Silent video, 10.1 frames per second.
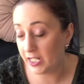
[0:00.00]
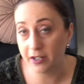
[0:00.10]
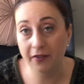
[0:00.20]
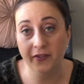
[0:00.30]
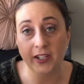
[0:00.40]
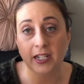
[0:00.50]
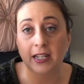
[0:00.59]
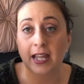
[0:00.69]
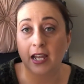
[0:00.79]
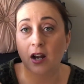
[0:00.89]
And I
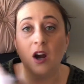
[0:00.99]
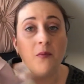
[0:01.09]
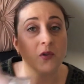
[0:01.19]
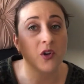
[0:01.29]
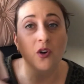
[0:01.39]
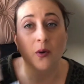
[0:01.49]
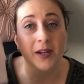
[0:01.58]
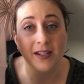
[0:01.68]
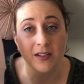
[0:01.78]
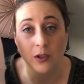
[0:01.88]
figured that I'm
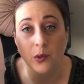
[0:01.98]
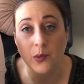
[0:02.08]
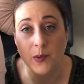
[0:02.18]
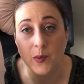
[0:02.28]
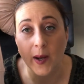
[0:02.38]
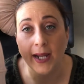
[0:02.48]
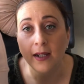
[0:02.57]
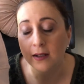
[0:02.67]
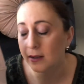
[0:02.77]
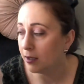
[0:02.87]
going to lose
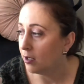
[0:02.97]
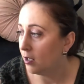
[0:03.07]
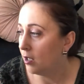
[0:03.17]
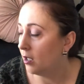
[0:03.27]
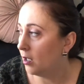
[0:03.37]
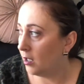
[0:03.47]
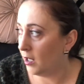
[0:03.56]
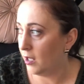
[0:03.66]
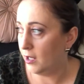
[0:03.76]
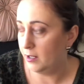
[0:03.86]
weight.
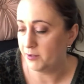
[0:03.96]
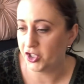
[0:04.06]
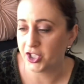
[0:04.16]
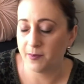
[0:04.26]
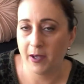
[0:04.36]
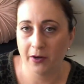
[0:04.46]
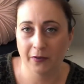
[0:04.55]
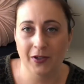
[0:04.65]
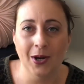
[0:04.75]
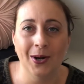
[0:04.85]
It's just a matter
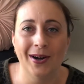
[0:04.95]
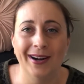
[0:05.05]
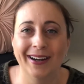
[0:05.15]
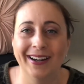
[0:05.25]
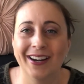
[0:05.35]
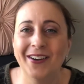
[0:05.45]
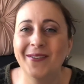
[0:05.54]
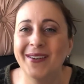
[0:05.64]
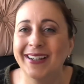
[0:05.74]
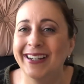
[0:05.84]
of time.
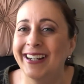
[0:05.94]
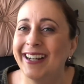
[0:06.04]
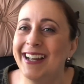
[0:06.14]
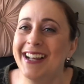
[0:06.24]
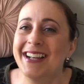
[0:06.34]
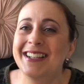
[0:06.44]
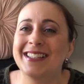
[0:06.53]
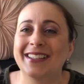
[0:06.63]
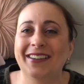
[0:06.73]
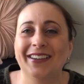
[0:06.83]

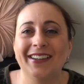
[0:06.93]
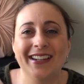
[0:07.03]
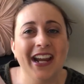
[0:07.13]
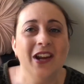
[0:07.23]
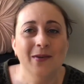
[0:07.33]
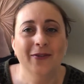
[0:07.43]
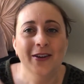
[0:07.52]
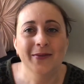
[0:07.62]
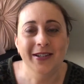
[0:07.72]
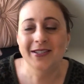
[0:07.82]
So it'll
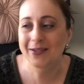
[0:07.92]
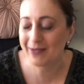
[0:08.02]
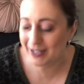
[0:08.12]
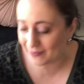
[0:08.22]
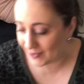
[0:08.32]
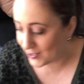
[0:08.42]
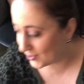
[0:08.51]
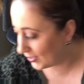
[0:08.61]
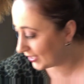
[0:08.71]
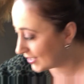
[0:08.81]
fit into me
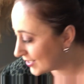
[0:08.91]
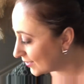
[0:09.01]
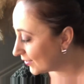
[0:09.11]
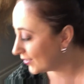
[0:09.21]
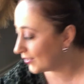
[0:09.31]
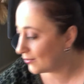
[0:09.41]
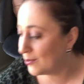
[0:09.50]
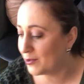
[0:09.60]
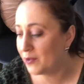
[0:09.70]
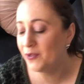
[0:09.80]
eventually. So,
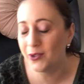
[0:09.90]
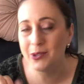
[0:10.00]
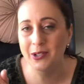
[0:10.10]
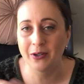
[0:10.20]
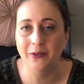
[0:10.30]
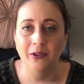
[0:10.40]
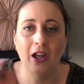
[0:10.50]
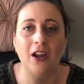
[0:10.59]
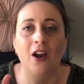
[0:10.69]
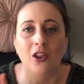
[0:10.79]

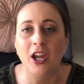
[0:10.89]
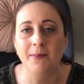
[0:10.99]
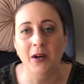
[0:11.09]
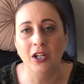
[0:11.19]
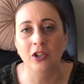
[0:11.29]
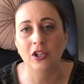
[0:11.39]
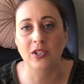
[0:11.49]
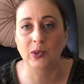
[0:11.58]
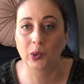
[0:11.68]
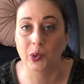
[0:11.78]
I like my
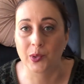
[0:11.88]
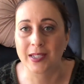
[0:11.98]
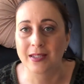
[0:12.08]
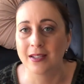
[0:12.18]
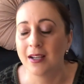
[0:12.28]
clothes loose.